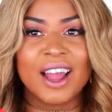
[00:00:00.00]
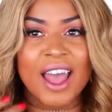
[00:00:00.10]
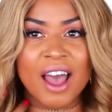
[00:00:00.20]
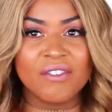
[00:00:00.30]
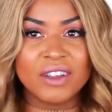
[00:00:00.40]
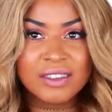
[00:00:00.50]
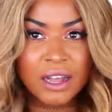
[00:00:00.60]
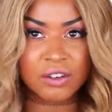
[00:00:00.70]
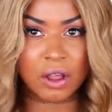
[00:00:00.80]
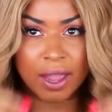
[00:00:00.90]
and a half is
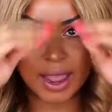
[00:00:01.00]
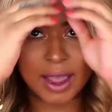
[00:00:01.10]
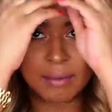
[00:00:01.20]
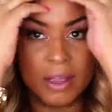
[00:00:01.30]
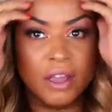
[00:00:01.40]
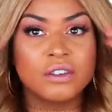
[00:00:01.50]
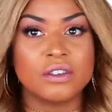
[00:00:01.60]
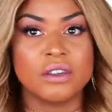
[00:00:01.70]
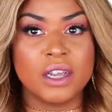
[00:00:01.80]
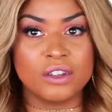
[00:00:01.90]
how tall I am,
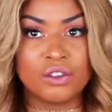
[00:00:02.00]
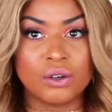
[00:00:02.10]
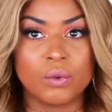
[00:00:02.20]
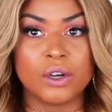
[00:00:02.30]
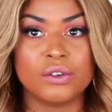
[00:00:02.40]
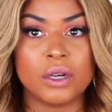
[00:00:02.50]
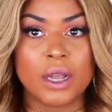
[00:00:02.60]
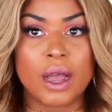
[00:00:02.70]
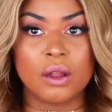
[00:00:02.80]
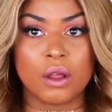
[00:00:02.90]
just in case you're
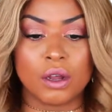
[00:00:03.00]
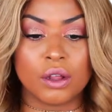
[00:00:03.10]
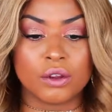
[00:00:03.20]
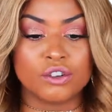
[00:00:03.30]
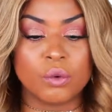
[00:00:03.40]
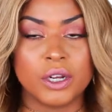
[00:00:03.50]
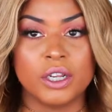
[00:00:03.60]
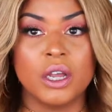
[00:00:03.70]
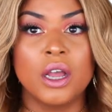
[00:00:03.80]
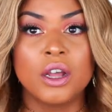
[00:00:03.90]
wondering how long their
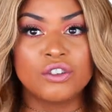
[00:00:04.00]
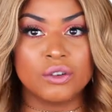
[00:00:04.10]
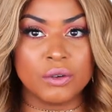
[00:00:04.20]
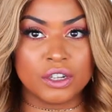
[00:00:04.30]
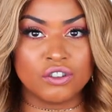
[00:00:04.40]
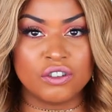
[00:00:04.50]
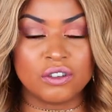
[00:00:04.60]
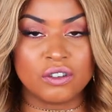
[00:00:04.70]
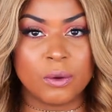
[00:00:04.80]
22 inches is